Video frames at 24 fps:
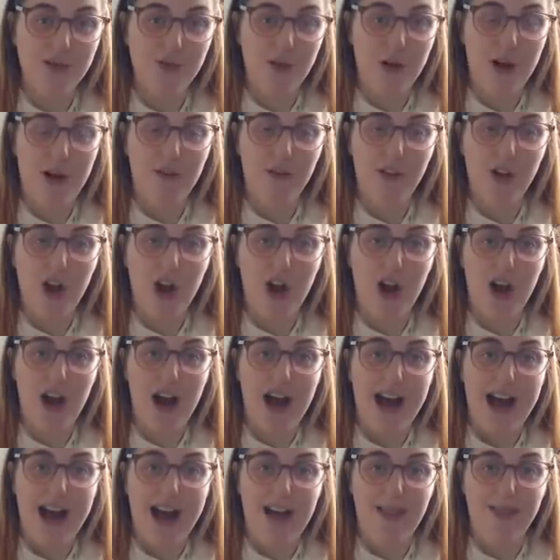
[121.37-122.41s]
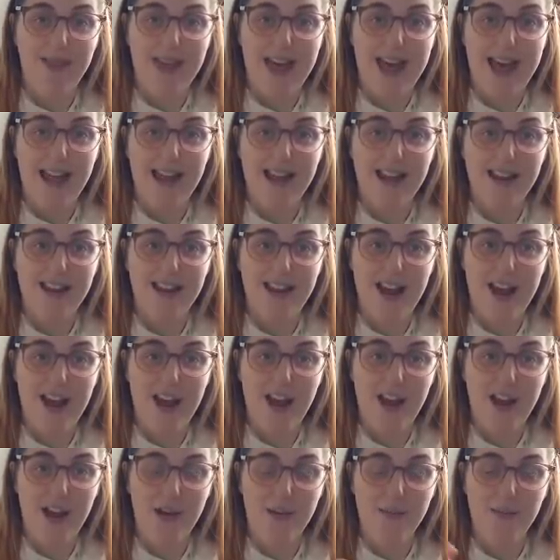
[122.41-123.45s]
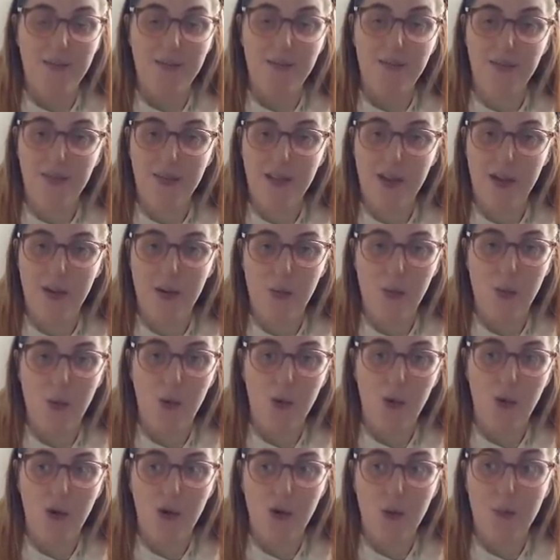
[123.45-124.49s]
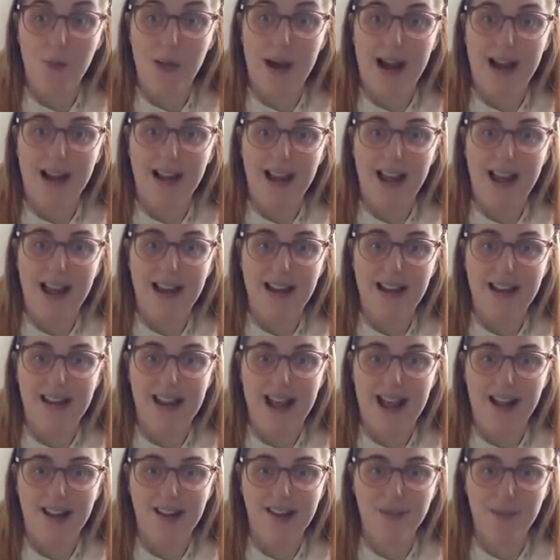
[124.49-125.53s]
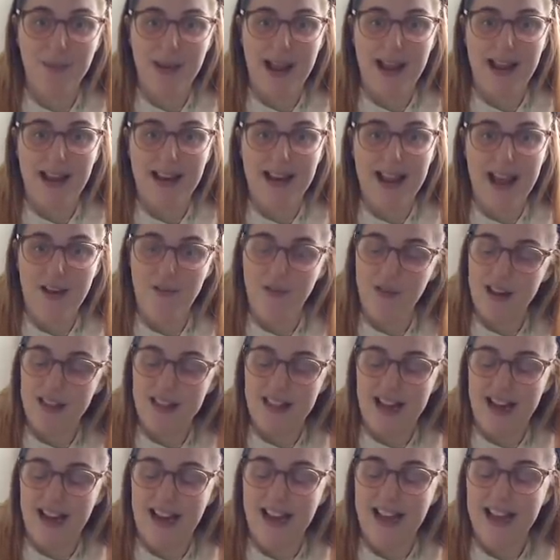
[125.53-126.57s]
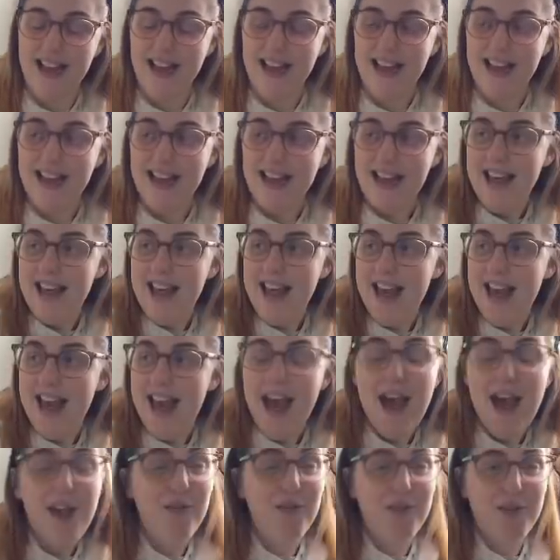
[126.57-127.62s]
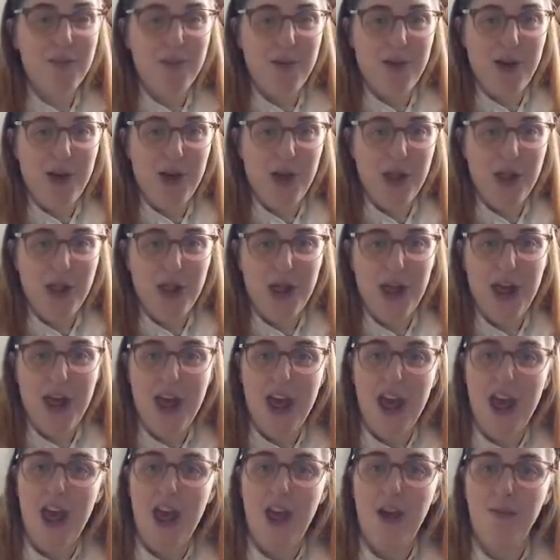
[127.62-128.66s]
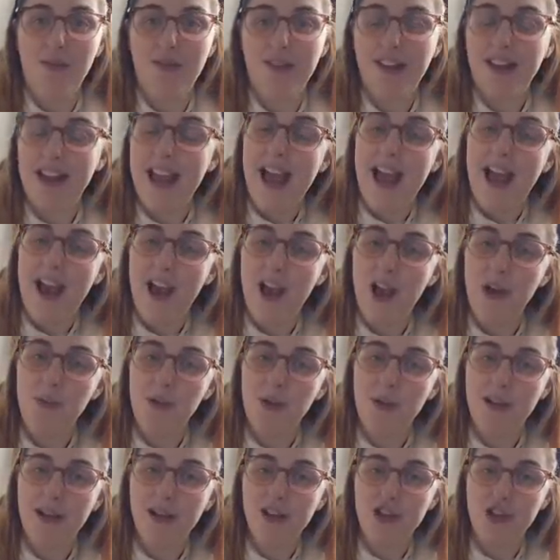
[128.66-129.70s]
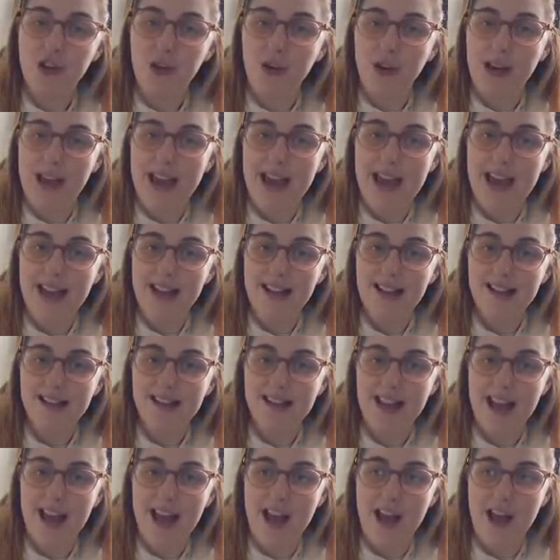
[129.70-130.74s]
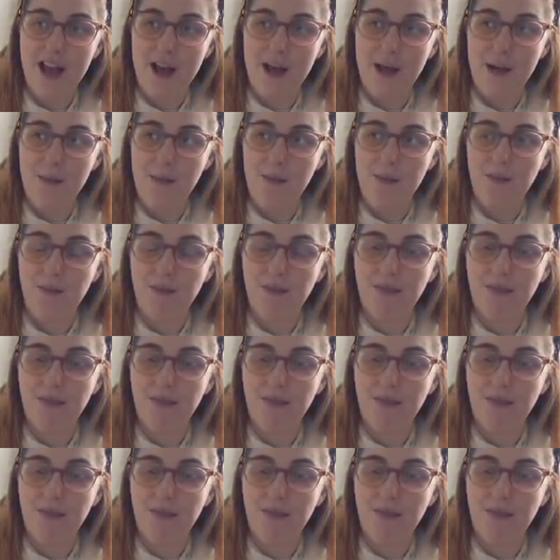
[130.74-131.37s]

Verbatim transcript: of what I've got, and then we'll come back and explain everything after birth. So yeah, hope you enjoy it. And